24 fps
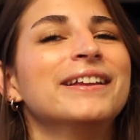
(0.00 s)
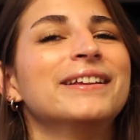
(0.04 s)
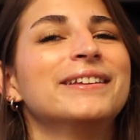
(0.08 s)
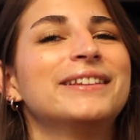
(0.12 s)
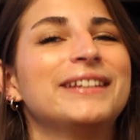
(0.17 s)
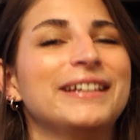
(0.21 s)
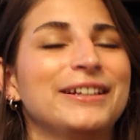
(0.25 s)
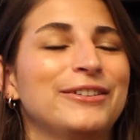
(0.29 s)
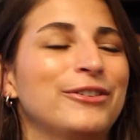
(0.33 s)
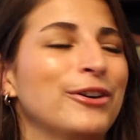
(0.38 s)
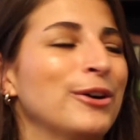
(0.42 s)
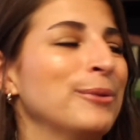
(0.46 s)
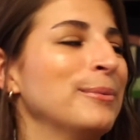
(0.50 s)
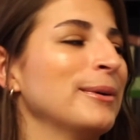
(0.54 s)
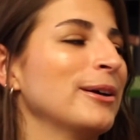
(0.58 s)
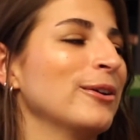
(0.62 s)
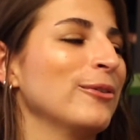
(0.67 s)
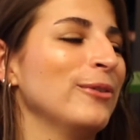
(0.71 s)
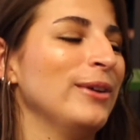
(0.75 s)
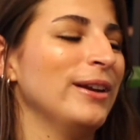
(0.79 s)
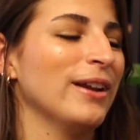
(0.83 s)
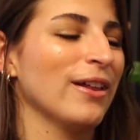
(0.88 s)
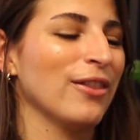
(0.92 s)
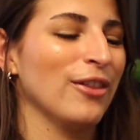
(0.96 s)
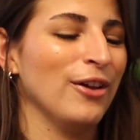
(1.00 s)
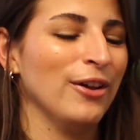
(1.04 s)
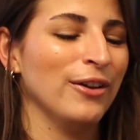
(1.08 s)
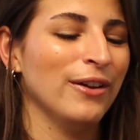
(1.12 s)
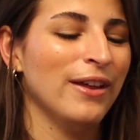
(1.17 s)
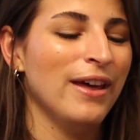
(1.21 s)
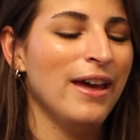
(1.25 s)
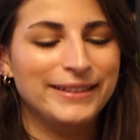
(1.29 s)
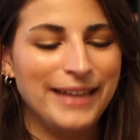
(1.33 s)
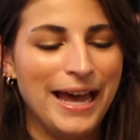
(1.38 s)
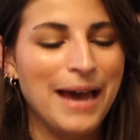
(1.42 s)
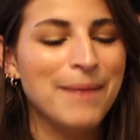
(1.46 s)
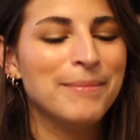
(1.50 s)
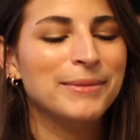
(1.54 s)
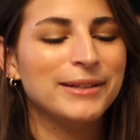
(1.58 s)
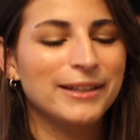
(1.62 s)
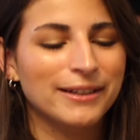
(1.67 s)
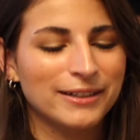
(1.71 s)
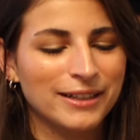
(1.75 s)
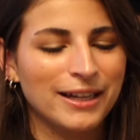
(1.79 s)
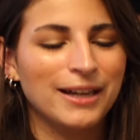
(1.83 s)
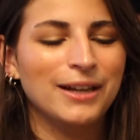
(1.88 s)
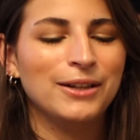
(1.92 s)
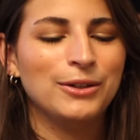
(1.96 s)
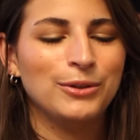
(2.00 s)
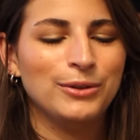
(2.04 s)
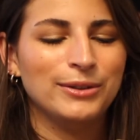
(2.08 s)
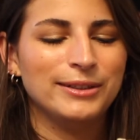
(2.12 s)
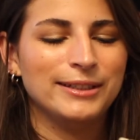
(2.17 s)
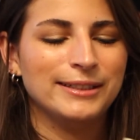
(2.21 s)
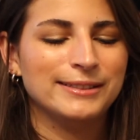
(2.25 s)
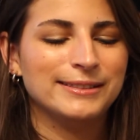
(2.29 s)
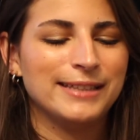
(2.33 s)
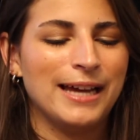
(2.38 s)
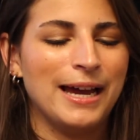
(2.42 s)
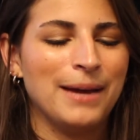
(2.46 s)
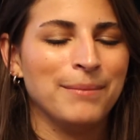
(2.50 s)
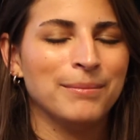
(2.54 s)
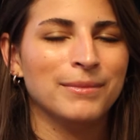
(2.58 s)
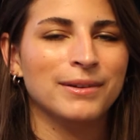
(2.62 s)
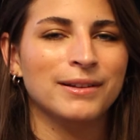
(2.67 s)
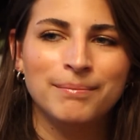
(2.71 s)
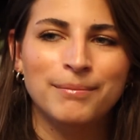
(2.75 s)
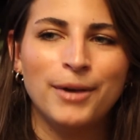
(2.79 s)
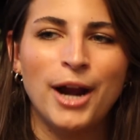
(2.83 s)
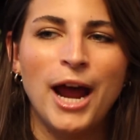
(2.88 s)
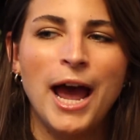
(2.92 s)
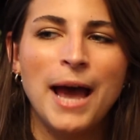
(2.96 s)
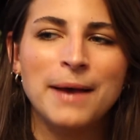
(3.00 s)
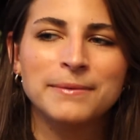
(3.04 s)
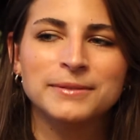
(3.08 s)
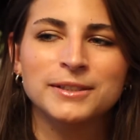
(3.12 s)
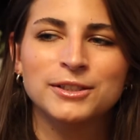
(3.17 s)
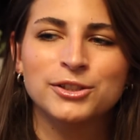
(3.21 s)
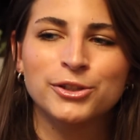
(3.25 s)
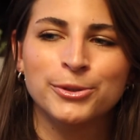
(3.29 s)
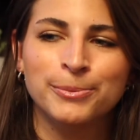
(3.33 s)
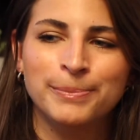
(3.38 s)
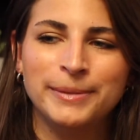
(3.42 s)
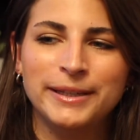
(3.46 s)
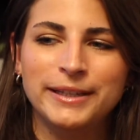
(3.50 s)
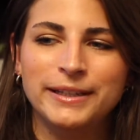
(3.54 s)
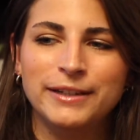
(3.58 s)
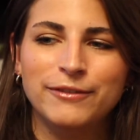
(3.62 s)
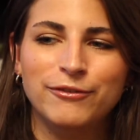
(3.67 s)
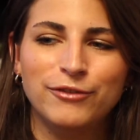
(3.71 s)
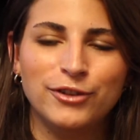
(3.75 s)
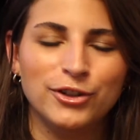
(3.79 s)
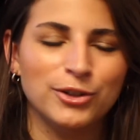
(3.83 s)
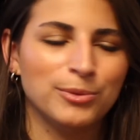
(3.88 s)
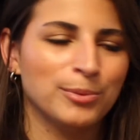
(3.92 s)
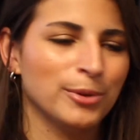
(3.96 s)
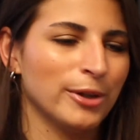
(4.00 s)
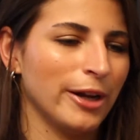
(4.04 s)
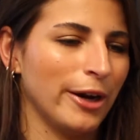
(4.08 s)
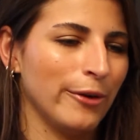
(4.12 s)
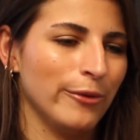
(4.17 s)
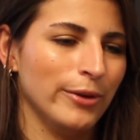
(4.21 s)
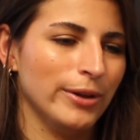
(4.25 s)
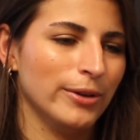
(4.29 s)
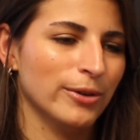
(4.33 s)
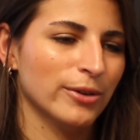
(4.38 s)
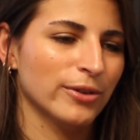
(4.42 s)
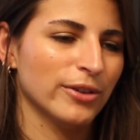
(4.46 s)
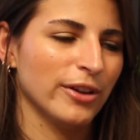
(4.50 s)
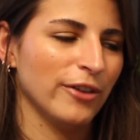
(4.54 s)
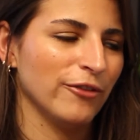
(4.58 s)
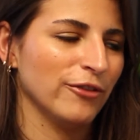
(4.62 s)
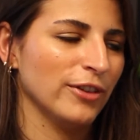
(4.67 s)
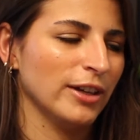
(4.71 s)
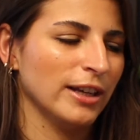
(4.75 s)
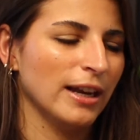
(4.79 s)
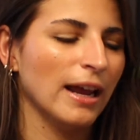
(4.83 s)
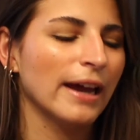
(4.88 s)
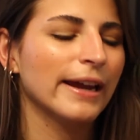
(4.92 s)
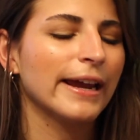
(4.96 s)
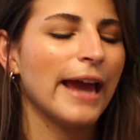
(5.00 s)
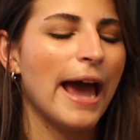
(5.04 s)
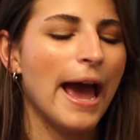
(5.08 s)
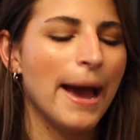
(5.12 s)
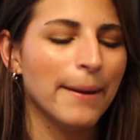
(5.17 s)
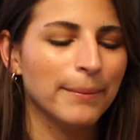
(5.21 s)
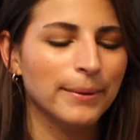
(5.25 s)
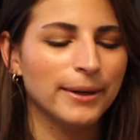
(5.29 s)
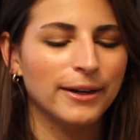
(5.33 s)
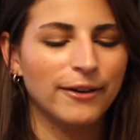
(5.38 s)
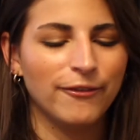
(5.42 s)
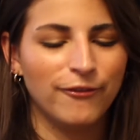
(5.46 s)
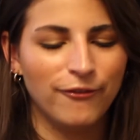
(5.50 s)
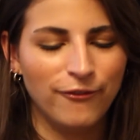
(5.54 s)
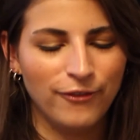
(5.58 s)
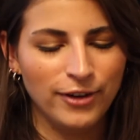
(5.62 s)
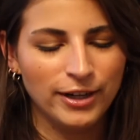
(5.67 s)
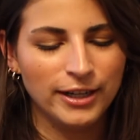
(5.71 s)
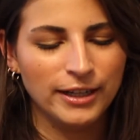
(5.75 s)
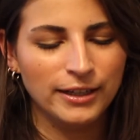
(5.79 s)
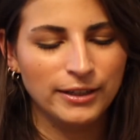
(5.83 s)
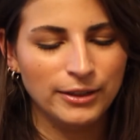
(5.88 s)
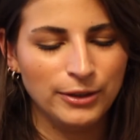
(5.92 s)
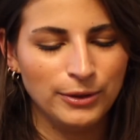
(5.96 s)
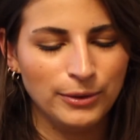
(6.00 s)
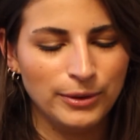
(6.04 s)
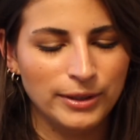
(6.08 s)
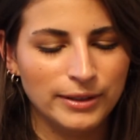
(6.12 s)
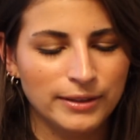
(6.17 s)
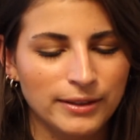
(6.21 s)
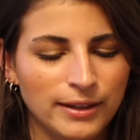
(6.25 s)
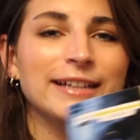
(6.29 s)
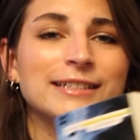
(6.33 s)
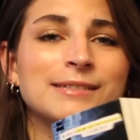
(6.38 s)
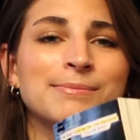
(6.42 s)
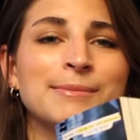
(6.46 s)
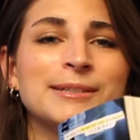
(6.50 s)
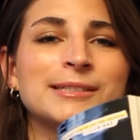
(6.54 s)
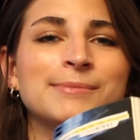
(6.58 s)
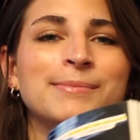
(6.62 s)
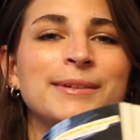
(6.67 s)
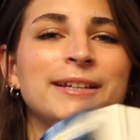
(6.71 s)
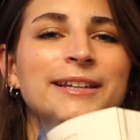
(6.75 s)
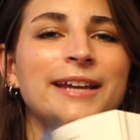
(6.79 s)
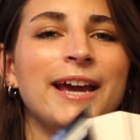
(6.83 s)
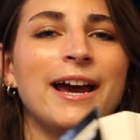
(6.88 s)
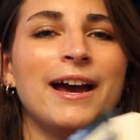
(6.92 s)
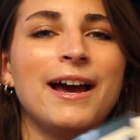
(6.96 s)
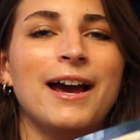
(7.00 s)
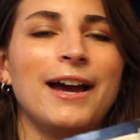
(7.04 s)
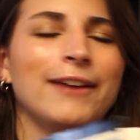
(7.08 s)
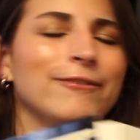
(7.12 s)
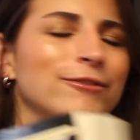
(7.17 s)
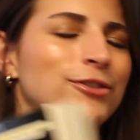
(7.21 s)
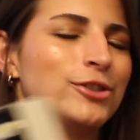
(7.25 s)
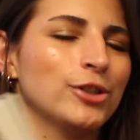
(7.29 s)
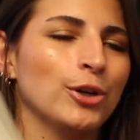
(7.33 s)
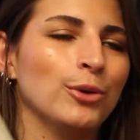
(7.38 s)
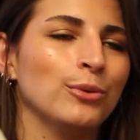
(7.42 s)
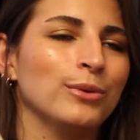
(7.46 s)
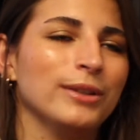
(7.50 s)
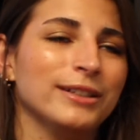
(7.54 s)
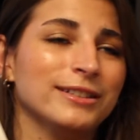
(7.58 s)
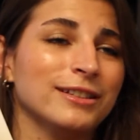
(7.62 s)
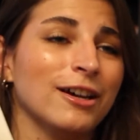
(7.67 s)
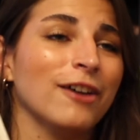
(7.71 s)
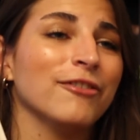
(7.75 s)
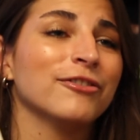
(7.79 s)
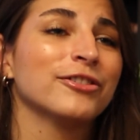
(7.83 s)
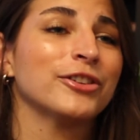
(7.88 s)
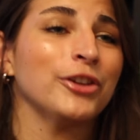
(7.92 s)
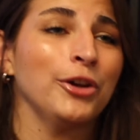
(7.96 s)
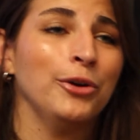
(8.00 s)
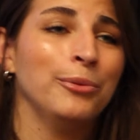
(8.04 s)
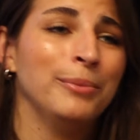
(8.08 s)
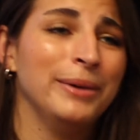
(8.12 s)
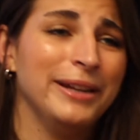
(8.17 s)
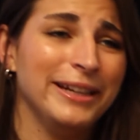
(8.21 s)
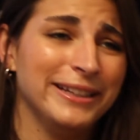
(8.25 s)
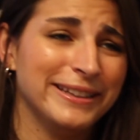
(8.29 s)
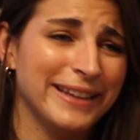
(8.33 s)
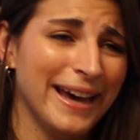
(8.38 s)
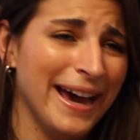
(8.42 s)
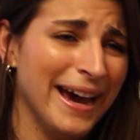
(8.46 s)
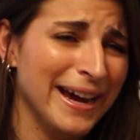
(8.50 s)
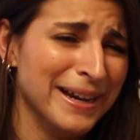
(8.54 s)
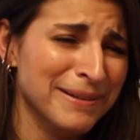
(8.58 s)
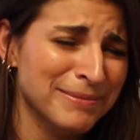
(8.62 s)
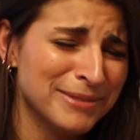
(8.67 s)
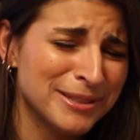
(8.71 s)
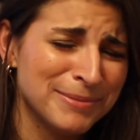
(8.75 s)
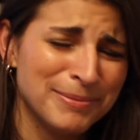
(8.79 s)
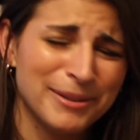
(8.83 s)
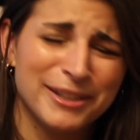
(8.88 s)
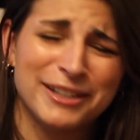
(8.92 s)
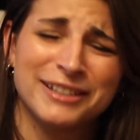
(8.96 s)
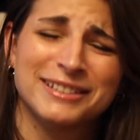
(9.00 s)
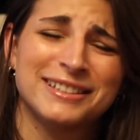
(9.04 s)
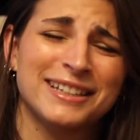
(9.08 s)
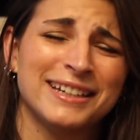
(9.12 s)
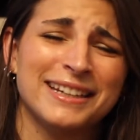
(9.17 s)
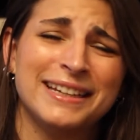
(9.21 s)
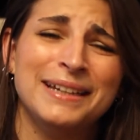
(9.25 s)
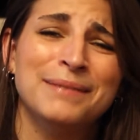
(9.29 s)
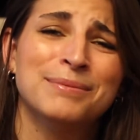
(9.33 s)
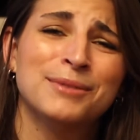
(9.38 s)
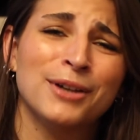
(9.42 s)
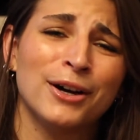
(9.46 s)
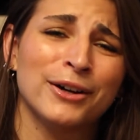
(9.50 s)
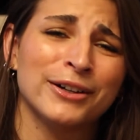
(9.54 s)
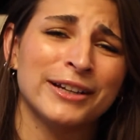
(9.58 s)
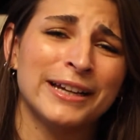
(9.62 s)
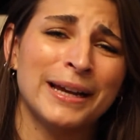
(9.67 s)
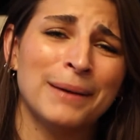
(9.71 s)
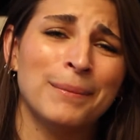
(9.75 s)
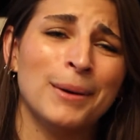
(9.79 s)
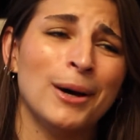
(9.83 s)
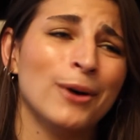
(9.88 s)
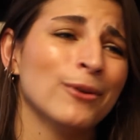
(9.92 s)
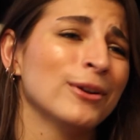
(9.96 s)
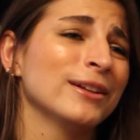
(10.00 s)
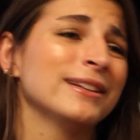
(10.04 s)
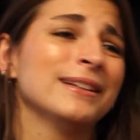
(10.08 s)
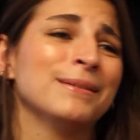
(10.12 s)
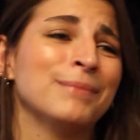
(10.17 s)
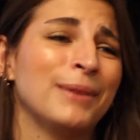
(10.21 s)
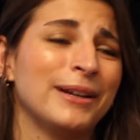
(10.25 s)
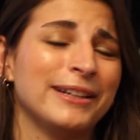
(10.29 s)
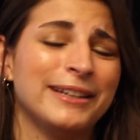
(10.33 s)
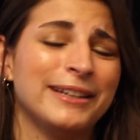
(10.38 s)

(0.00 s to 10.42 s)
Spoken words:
the Tropeical Readathon. Damn it, I'm gonna do it this time. Perhaps it should be the first book I read or something. Like, I'm gonna freaking do it. It's mixed media. I've shown this off so many times because I keep talking about it in my